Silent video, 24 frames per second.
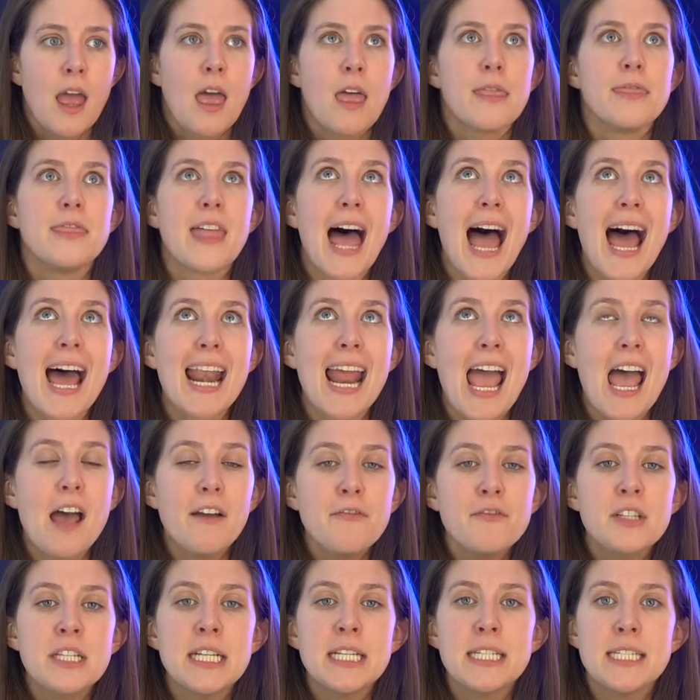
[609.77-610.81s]
that
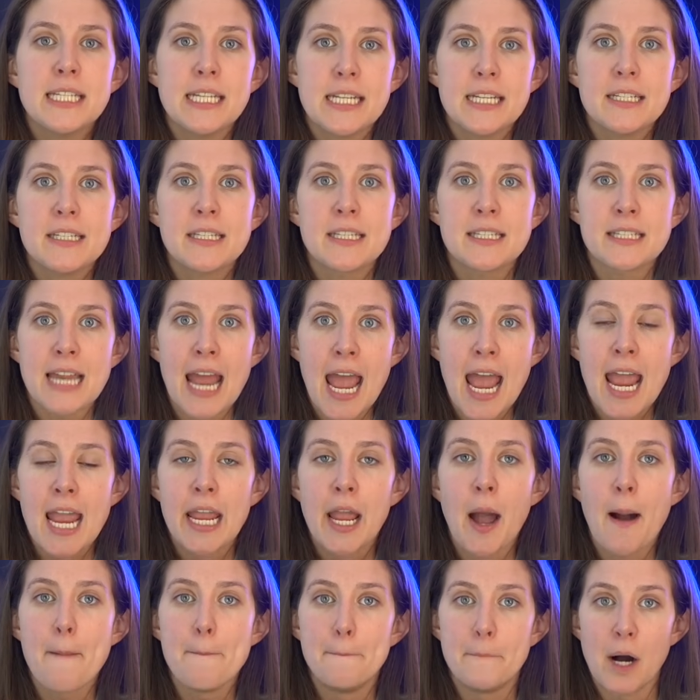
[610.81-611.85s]
FTT stay
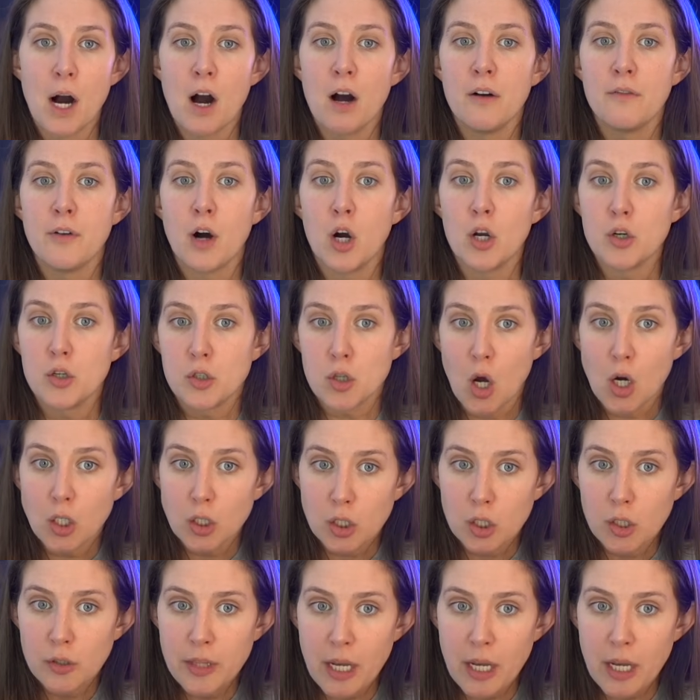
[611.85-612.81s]
above $1,